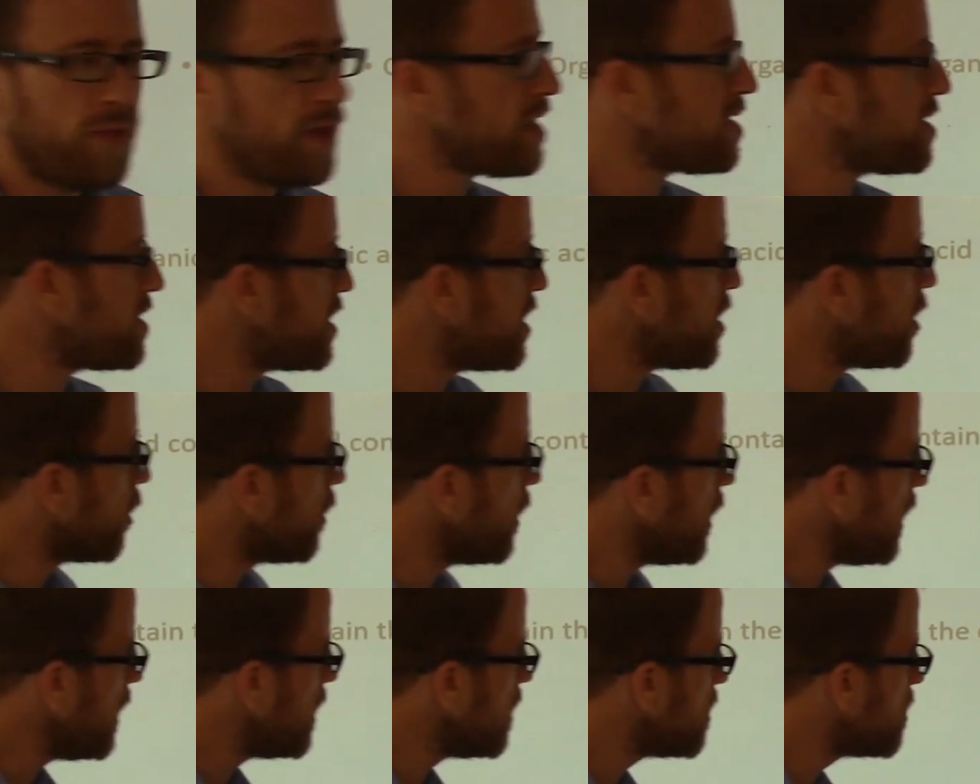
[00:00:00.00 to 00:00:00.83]
this here
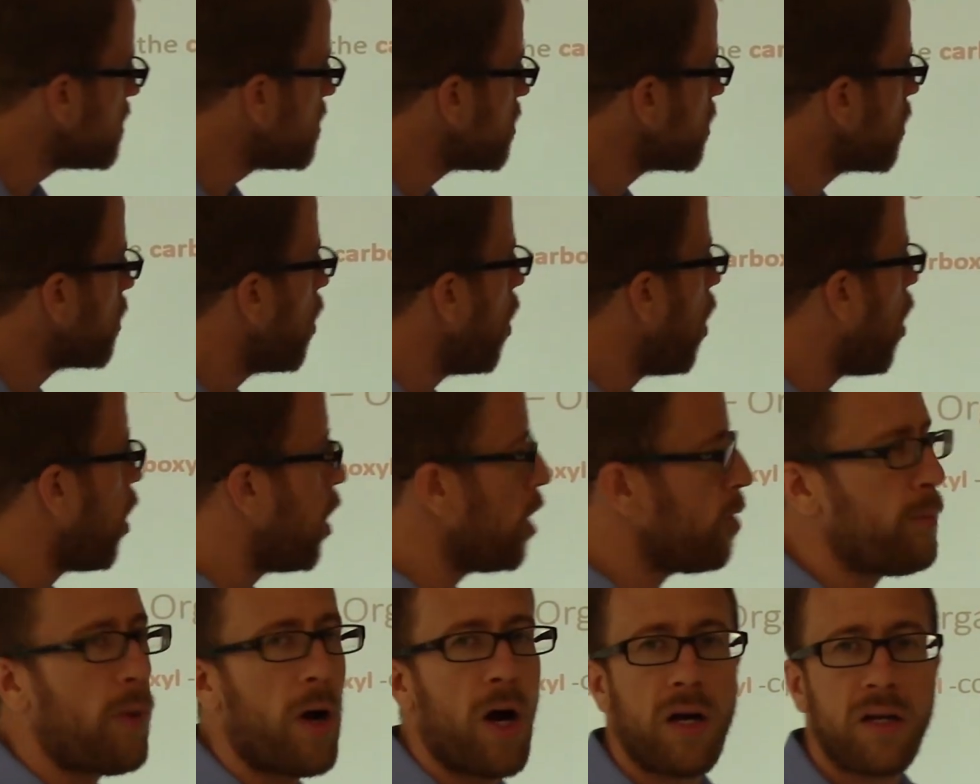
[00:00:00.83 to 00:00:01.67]
is
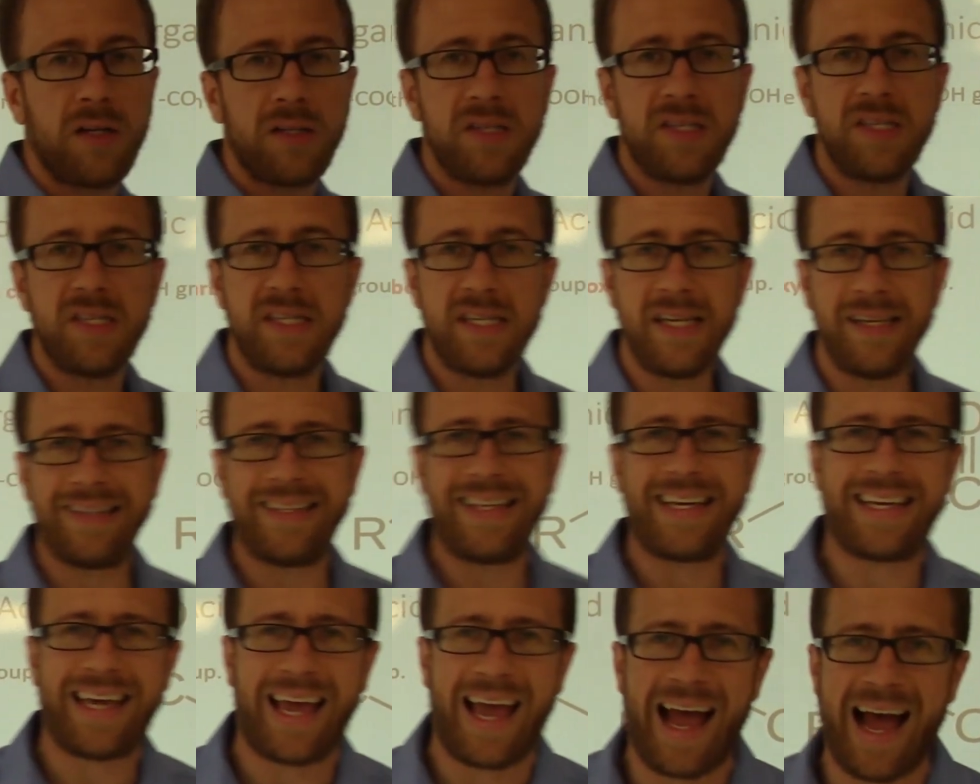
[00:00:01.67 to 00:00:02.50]

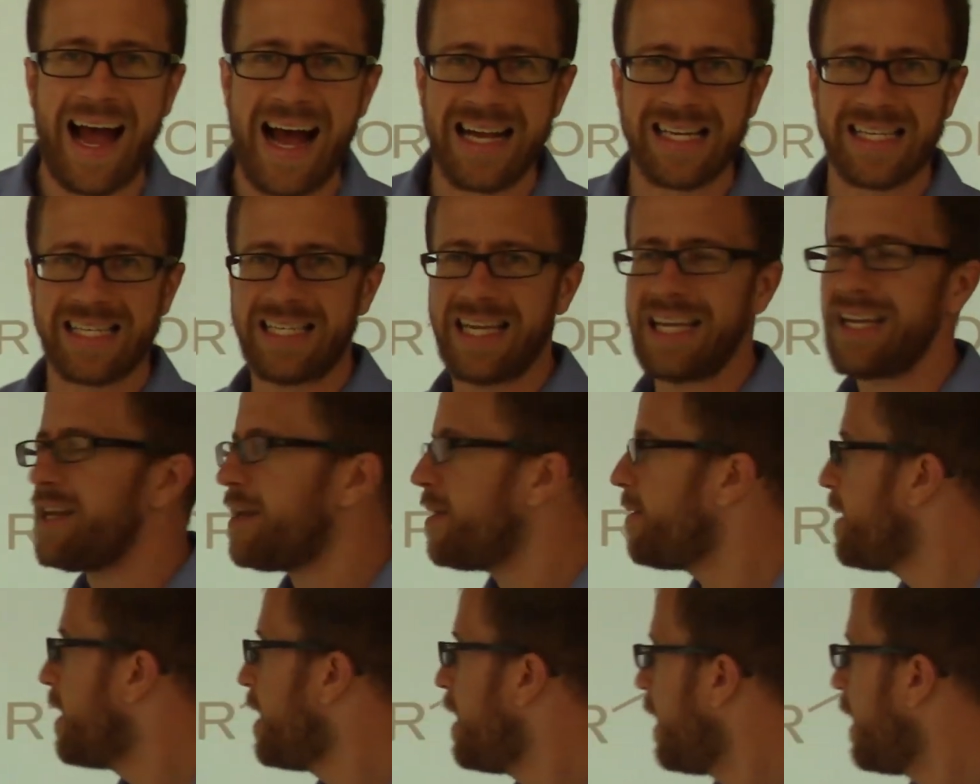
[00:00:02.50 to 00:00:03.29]
carboxylic acid.